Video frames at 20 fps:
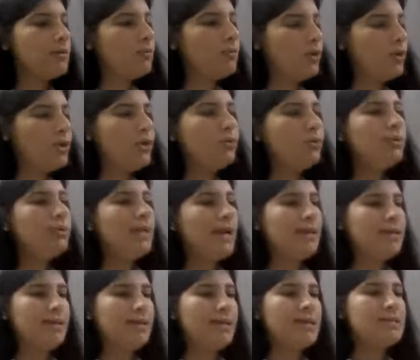module
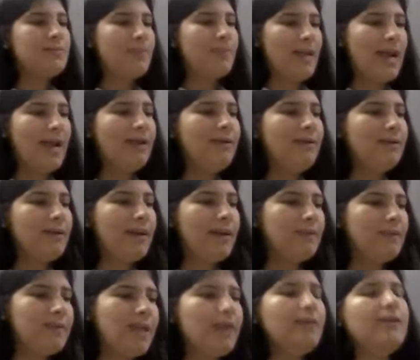that he has planned,
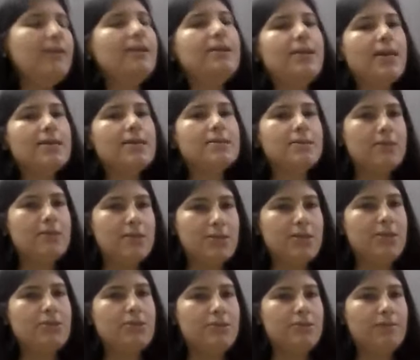and then he takes a
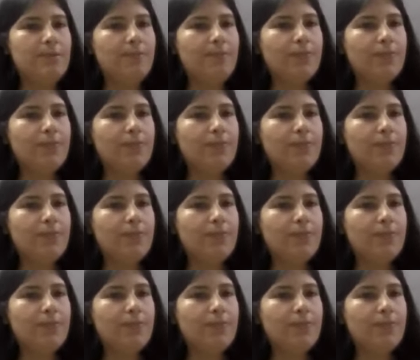decision.